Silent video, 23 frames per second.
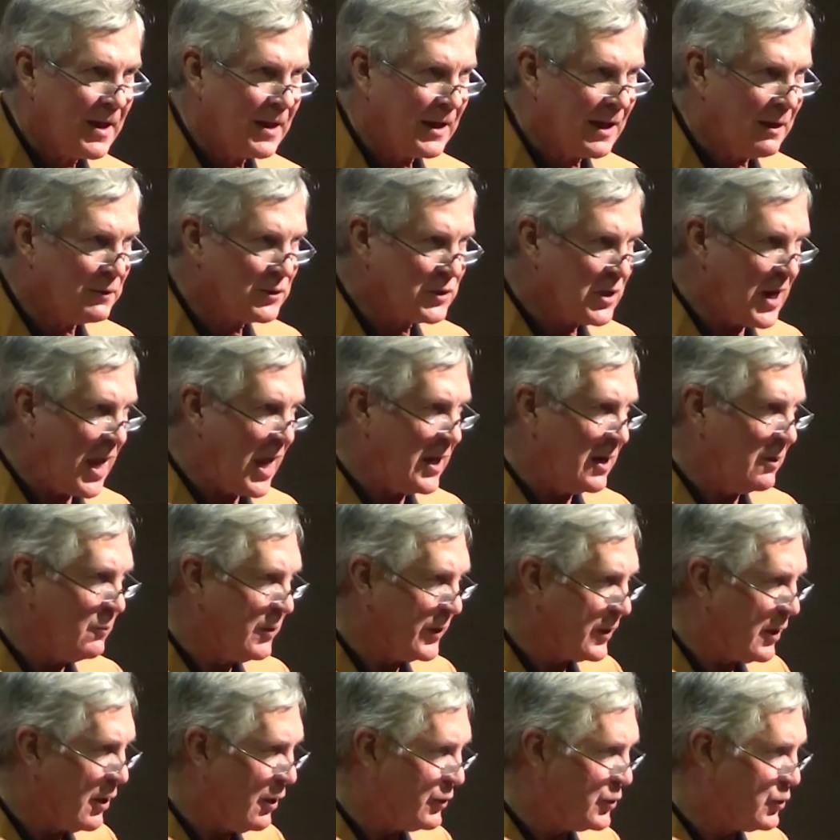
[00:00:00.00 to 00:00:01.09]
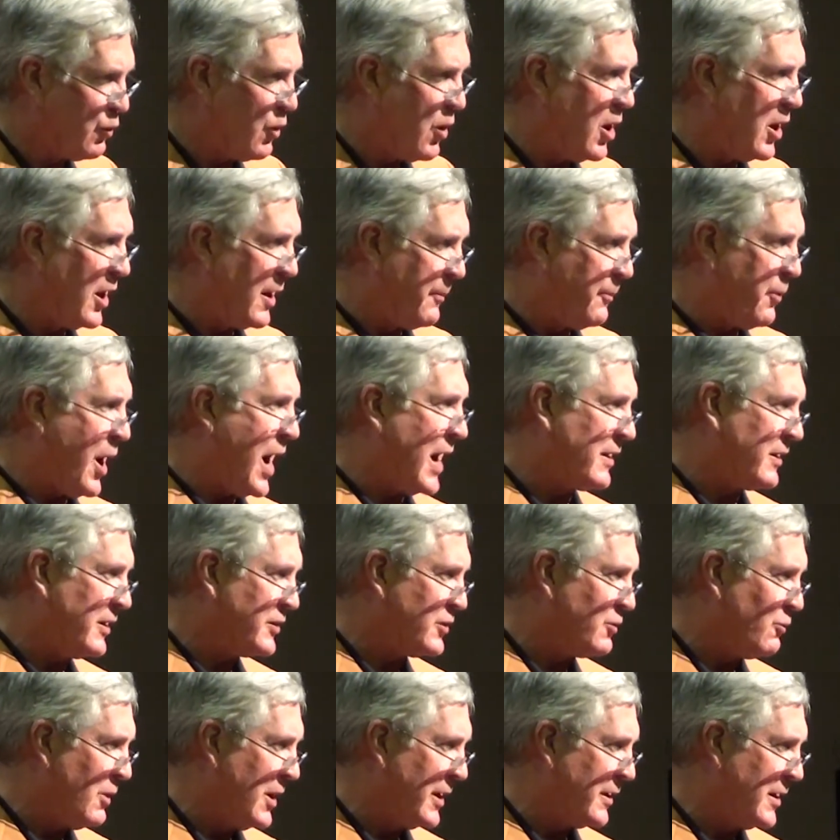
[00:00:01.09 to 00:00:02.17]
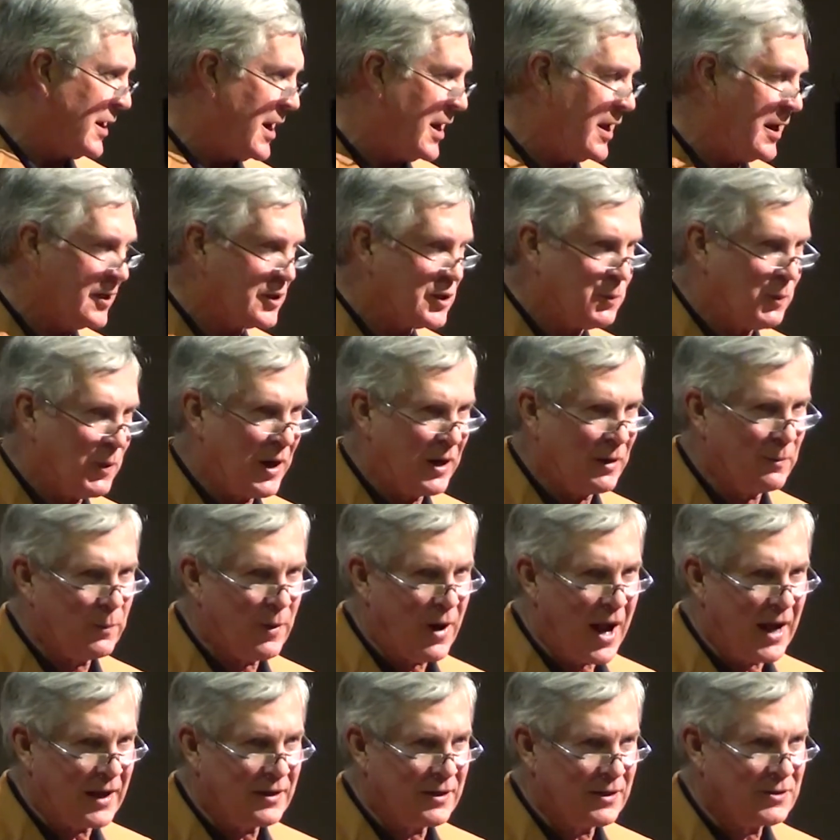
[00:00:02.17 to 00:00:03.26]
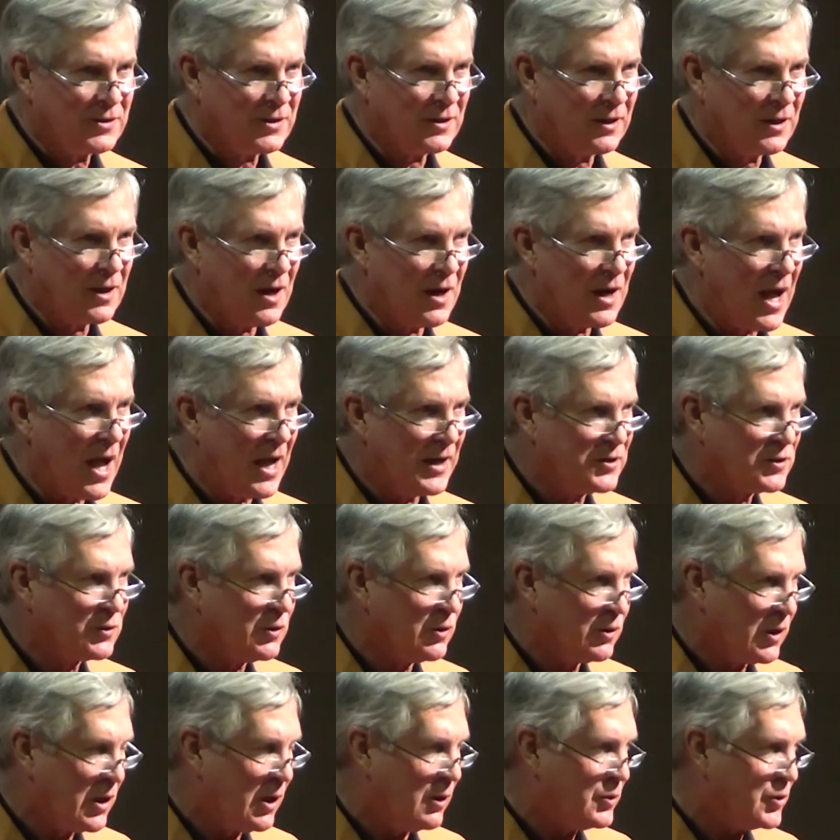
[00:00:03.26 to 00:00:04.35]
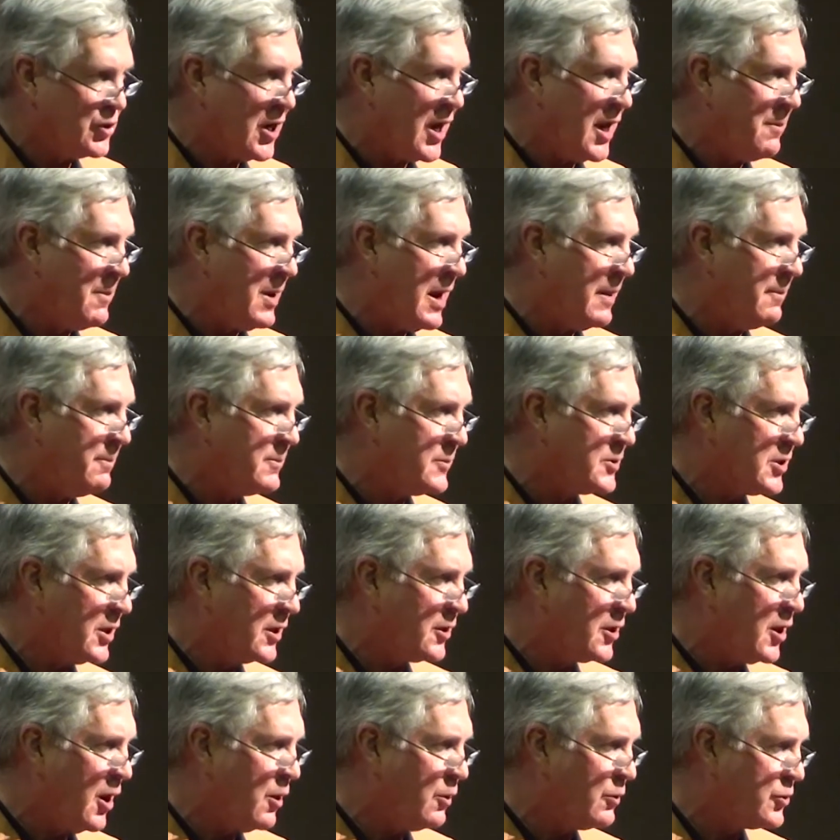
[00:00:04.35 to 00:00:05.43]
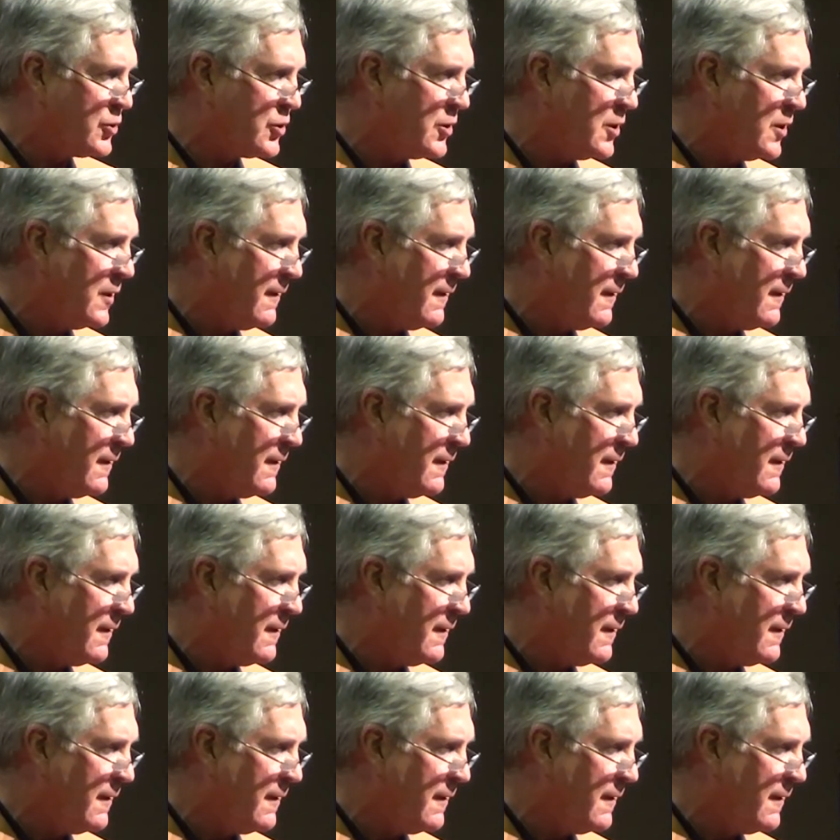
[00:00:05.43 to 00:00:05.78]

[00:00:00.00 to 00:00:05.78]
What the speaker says: And I was standing with Coach Roll at practice one day, at spring practice, and a young high school coach came up and said, "Coach,